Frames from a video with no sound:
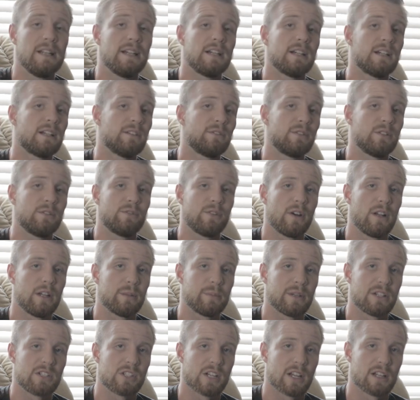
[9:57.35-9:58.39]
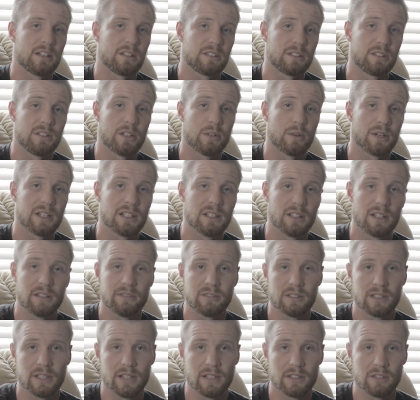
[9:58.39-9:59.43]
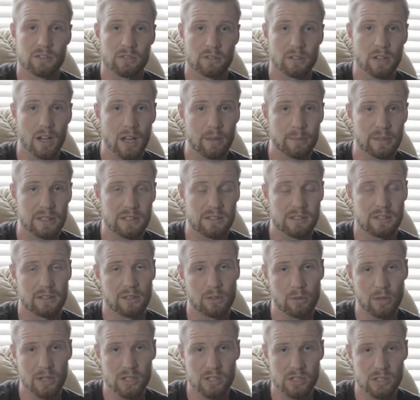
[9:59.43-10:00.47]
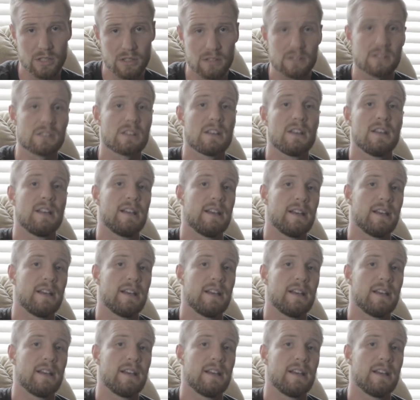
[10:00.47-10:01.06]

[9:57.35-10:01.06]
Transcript: If you follow my channel, you know I love to answer comments and questions.